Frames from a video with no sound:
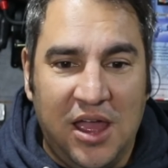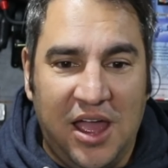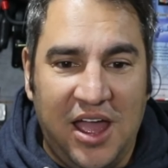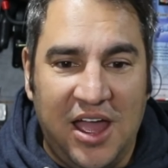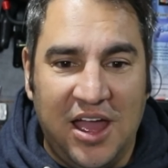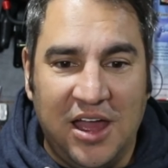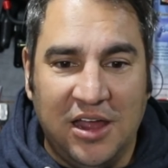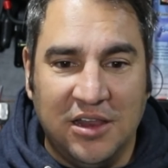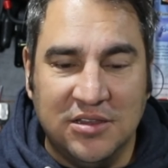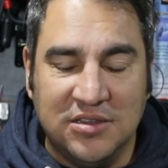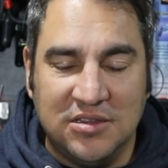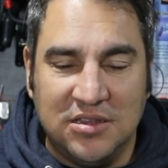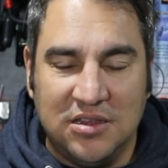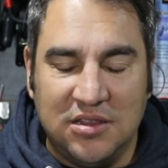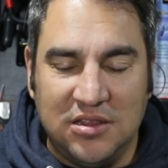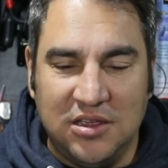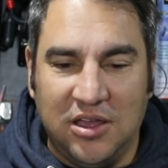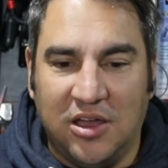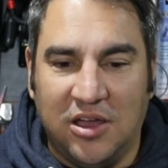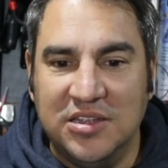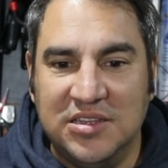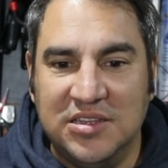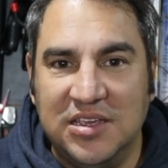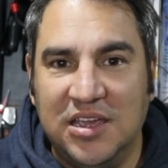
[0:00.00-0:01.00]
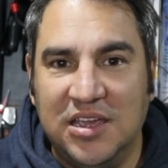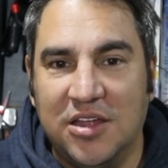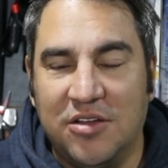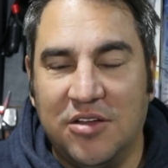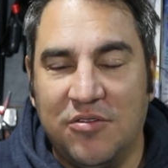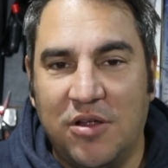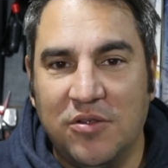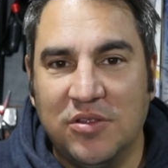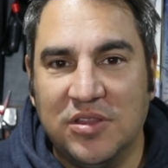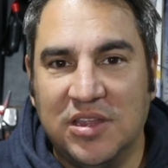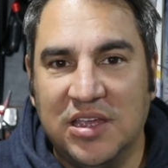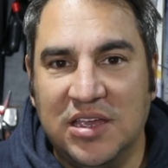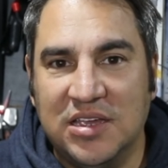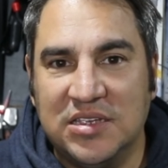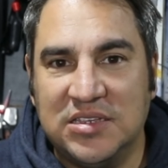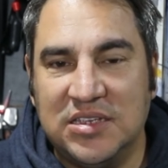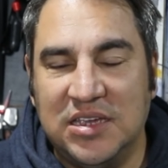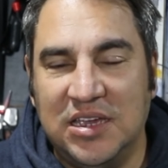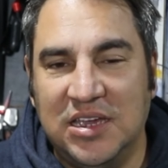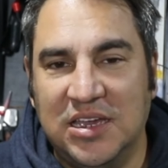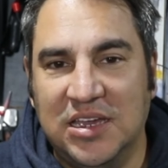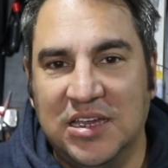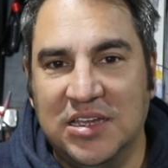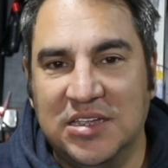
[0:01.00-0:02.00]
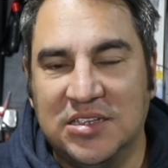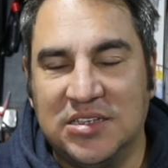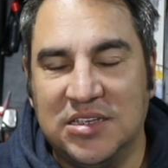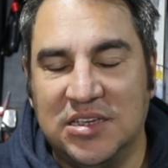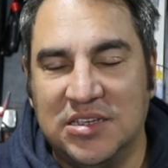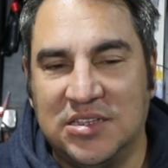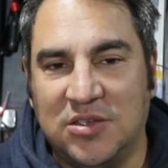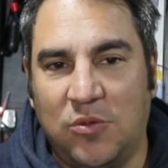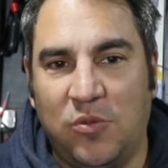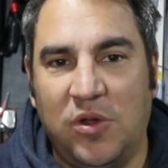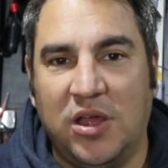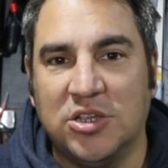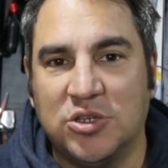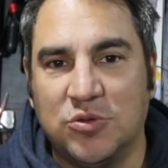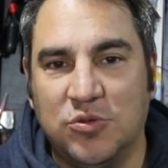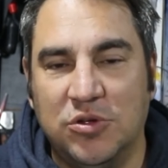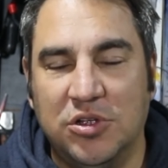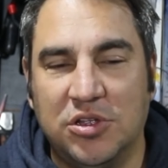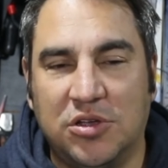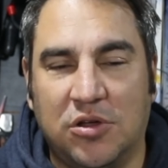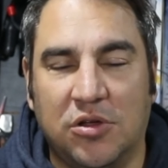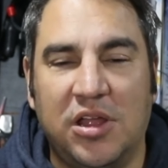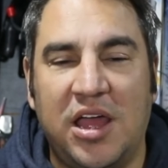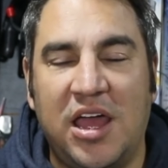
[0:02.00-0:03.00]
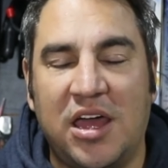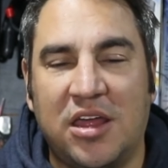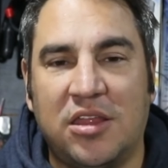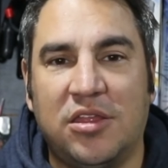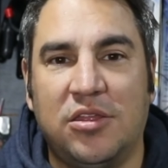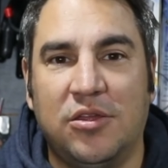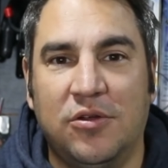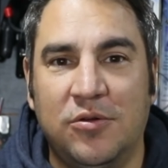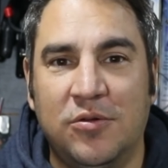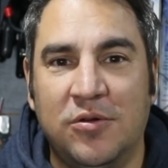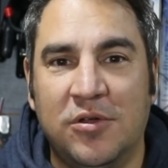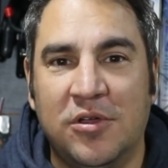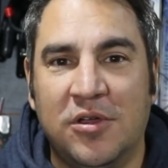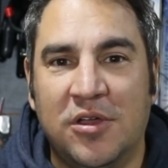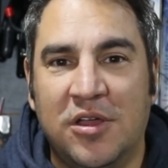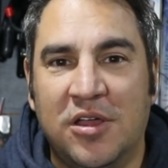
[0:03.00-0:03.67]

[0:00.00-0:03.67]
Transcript: and the idea around this is it's a Welsh word called echddoe